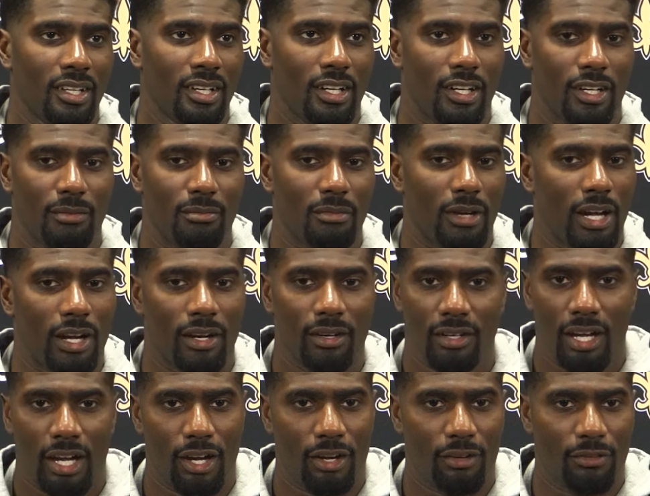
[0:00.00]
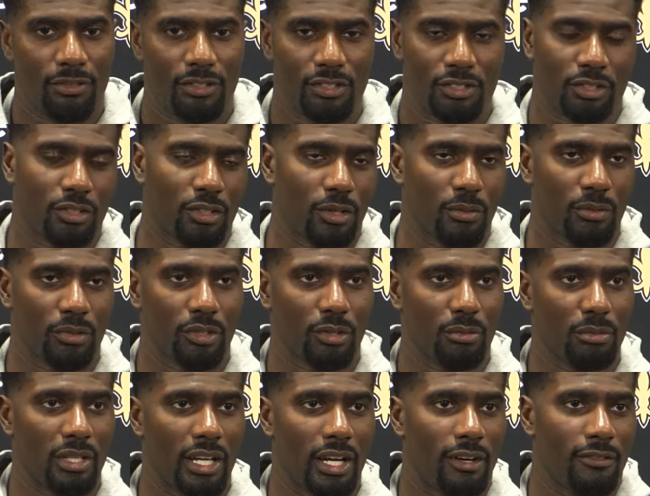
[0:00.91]
How physical are we going
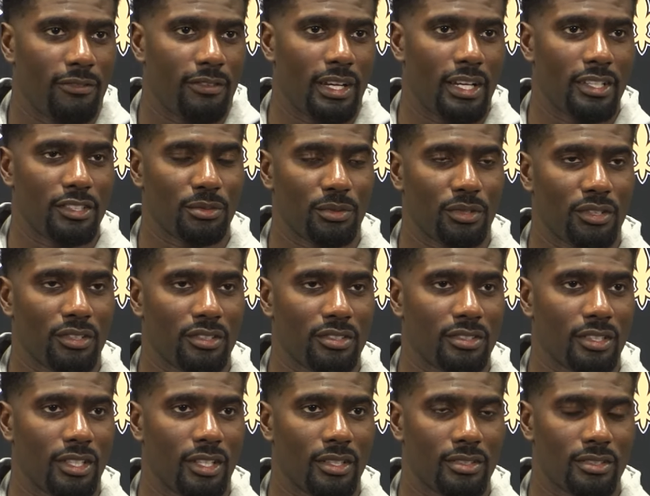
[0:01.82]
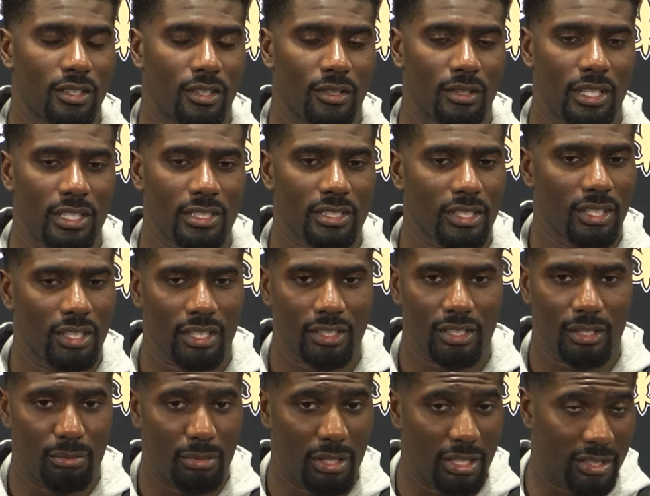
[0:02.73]
to be? How fast are we going to start? So that's kind of like
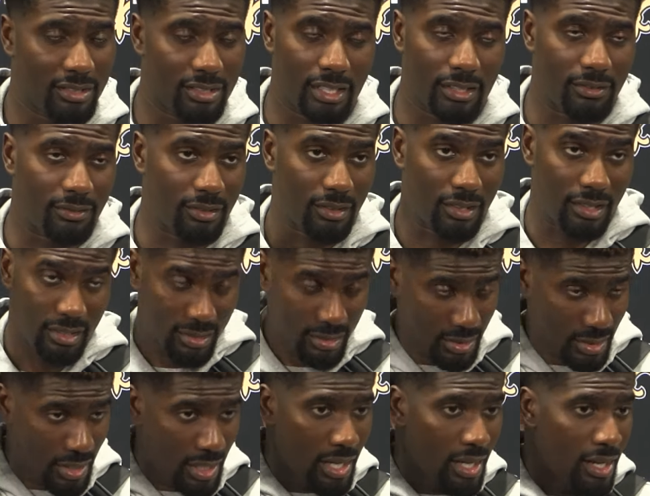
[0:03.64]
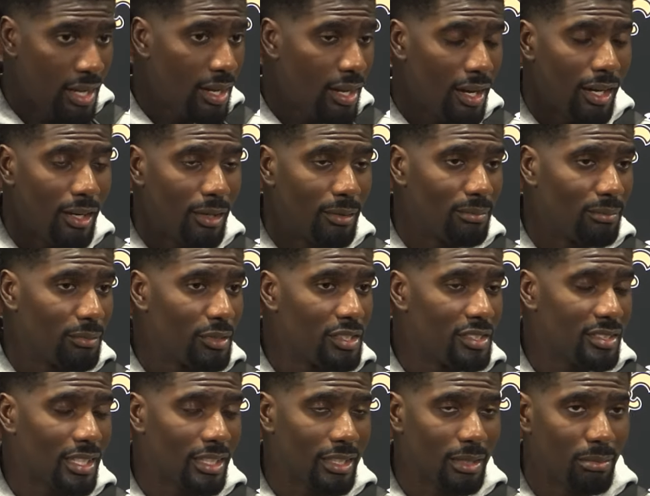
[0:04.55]
the biggest thing for us. We
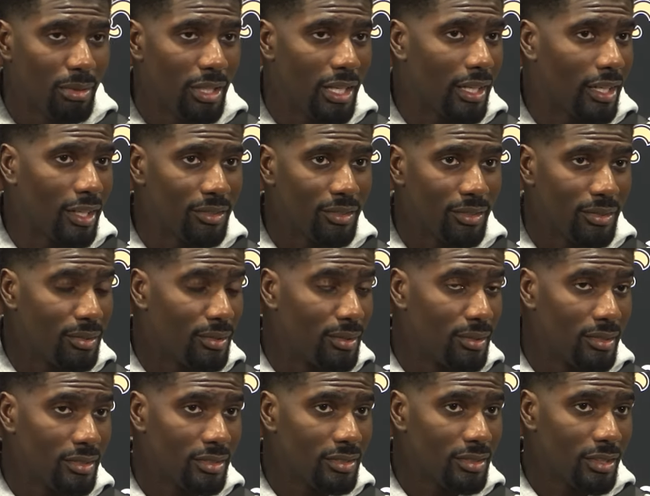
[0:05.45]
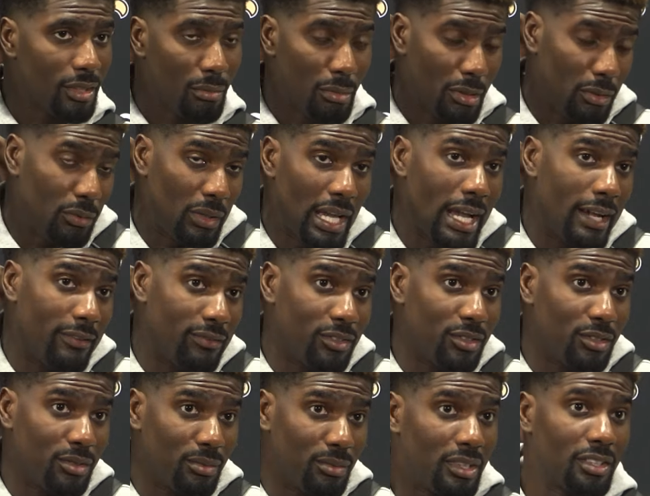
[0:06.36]
just have to block out the noise. I mean, we have
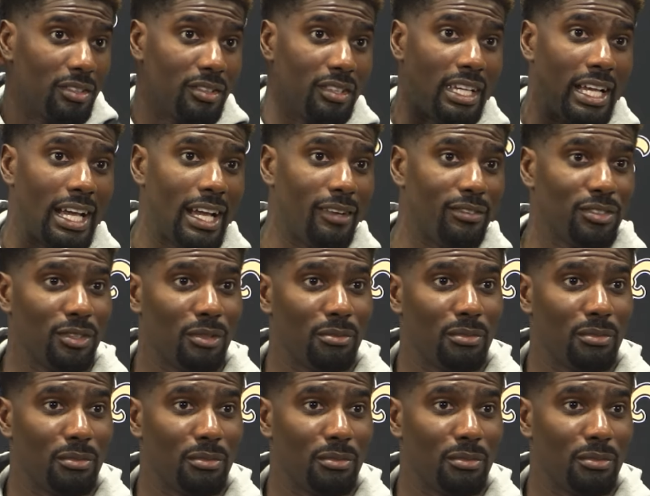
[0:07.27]
to. We literally have to.